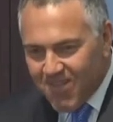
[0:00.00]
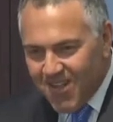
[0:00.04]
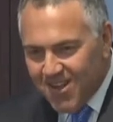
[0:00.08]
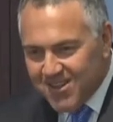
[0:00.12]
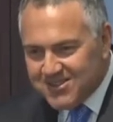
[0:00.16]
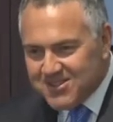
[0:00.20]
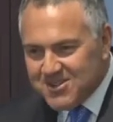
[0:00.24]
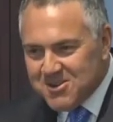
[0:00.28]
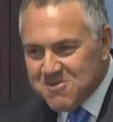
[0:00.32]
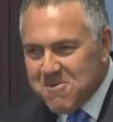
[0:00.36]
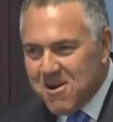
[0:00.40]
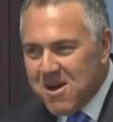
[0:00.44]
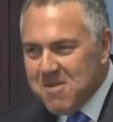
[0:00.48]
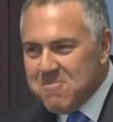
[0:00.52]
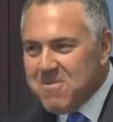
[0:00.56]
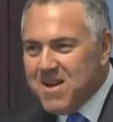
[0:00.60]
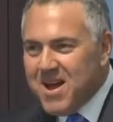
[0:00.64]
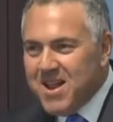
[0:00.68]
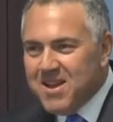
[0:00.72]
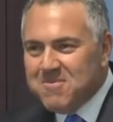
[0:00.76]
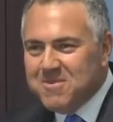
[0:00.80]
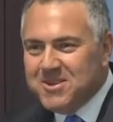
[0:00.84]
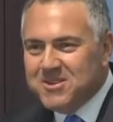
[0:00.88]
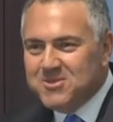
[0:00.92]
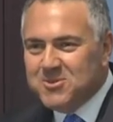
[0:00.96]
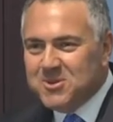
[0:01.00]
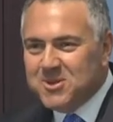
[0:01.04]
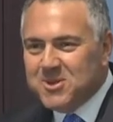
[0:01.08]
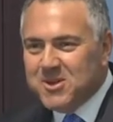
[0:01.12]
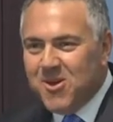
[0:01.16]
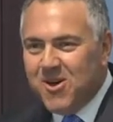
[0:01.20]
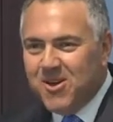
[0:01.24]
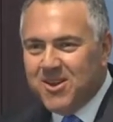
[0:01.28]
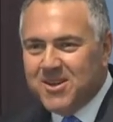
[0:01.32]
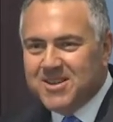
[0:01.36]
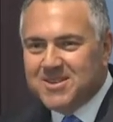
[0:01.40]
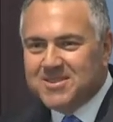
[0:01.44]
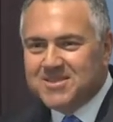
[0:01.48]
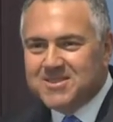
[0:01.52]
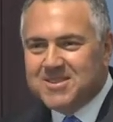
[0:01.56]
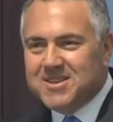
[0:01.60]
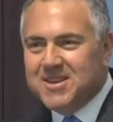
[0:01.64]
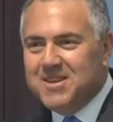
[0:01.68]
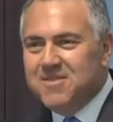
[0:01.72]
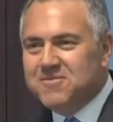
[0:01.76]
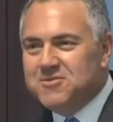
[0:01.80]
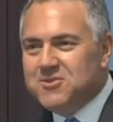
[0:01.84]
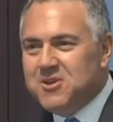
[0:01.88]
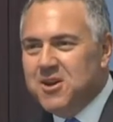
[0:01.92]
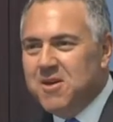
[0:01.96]
And to my parliamentary colleague
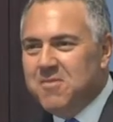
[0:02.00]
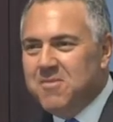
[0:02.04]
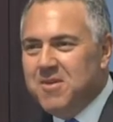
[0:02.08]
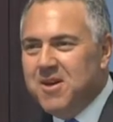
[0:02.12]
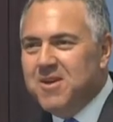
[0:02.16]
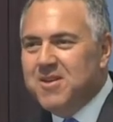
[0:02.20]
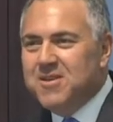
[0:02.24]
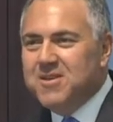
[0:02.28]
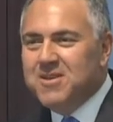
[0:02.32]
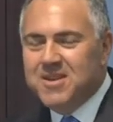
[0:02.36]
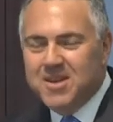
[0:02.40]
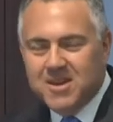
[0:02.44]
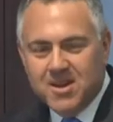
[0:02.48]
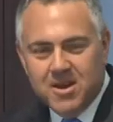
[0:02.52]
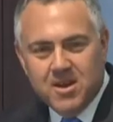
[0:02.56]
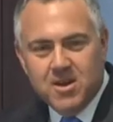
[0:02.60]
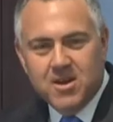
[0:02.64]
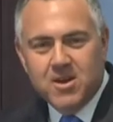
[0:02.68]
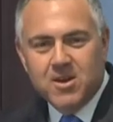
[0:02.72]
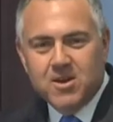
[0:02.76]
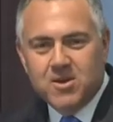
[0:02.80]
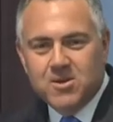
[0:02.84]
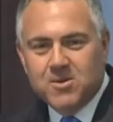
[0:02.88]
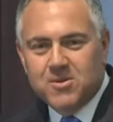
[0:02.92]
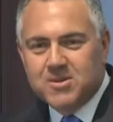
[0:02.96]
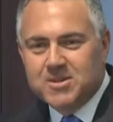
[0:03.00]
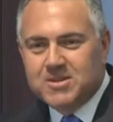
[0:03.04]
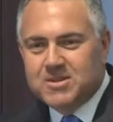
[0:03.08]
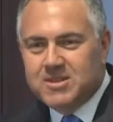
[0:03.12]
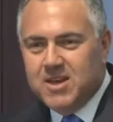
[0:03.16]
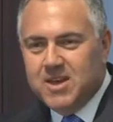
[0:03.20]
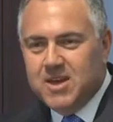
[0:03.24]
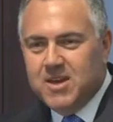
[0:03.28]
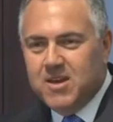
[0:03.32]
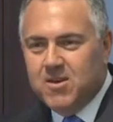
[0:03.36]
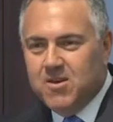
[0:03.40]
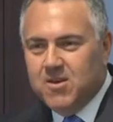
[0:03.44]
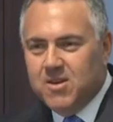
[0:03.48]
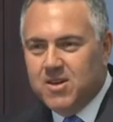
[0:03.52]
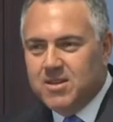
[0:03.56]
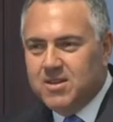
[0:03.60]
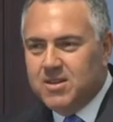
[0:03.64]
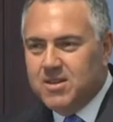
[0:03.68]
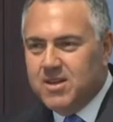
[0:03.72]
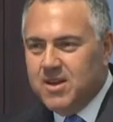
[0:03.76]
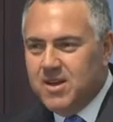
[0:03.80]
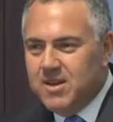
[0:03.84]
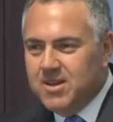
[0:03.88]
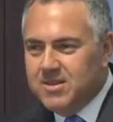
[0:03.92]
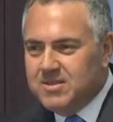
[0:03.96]
Steve Ciobo, who is here,
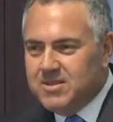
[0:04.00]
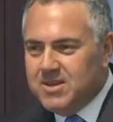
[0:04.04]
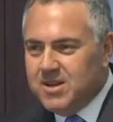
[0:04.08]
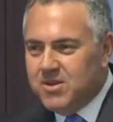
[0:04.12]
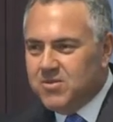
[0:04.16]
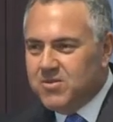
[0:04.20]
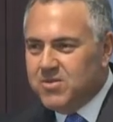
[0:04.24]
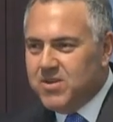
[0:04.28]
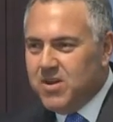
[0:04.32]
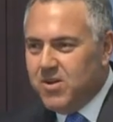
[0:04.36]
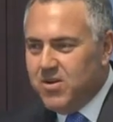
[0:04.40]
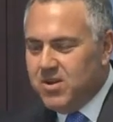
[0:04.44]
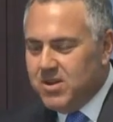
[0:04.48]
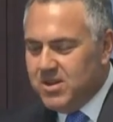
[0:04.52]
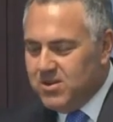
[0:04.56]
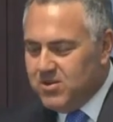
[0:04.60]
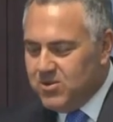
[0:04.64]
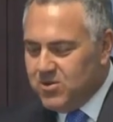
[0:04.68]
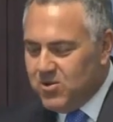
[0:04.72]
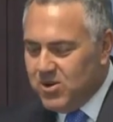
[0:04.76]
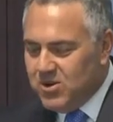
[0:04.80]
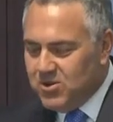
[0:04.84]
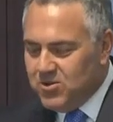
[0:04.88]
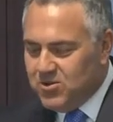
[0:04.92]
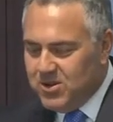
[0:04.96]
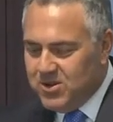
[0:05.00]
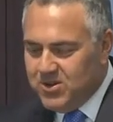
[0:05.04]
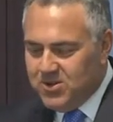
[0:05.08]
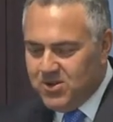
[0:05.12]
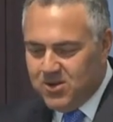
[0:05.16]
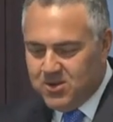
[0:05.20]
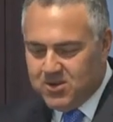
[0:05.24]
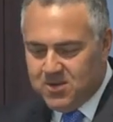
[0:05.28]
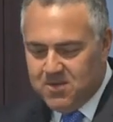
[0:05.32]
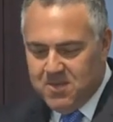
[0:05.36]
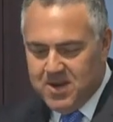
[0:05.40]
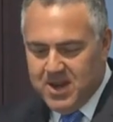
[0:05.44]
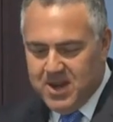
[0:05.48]
and uh, Secretary of the Treasury Dr.